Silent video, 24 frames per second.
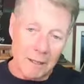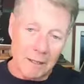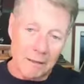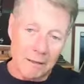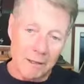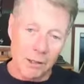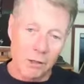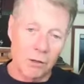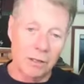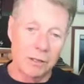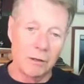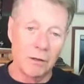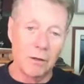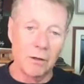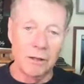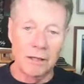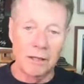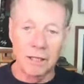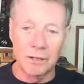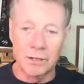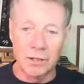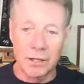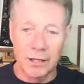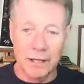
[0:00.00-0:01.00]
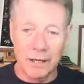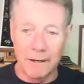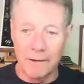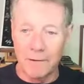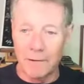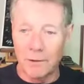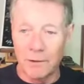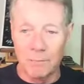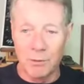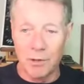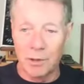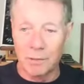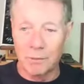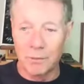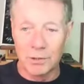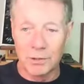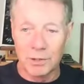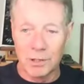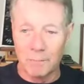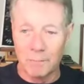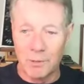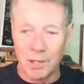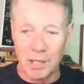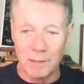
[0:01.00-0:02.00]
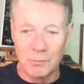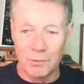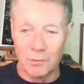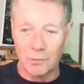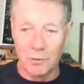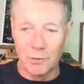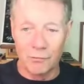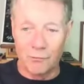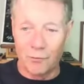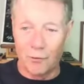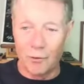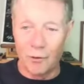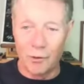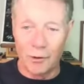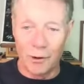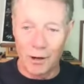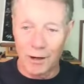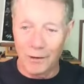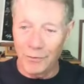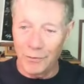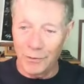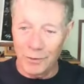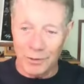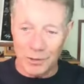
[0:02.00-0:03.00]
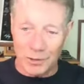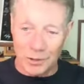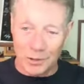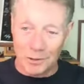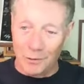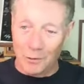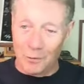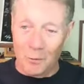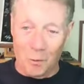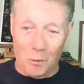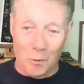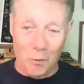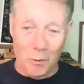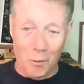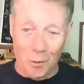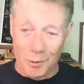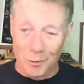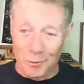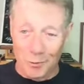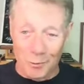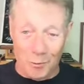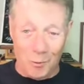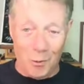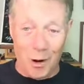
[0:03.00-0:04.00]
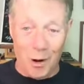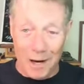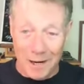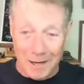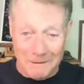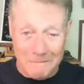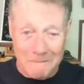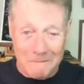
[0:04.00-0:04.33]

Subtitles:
They couldn't all get together and publish a paper with 4 authors? Why